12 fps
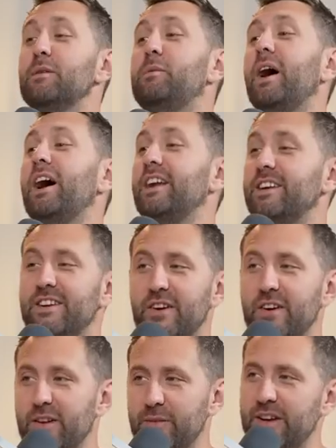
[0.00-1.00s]
but you
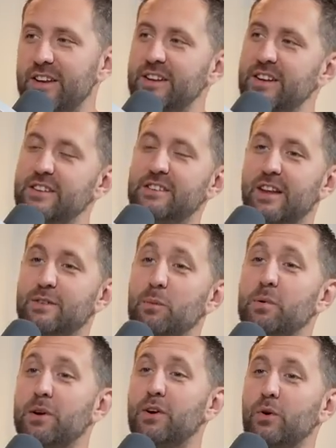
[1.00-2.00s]
know what I mean? It's a
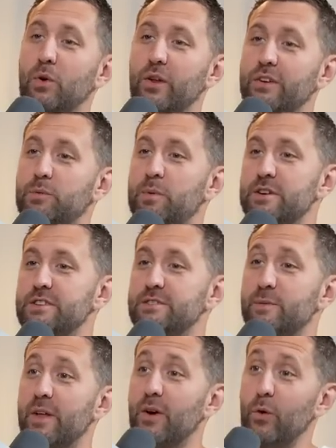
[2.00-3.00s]
pretty cool experience
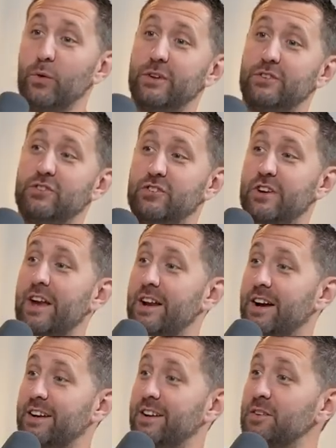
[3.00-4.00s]
to be like, holy shit,
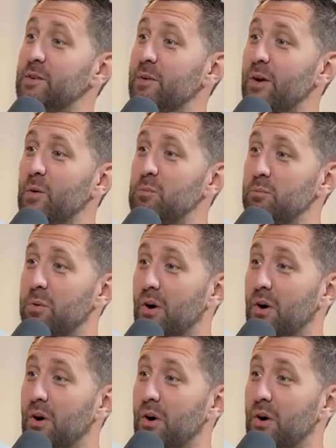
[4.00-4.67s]
I can do my own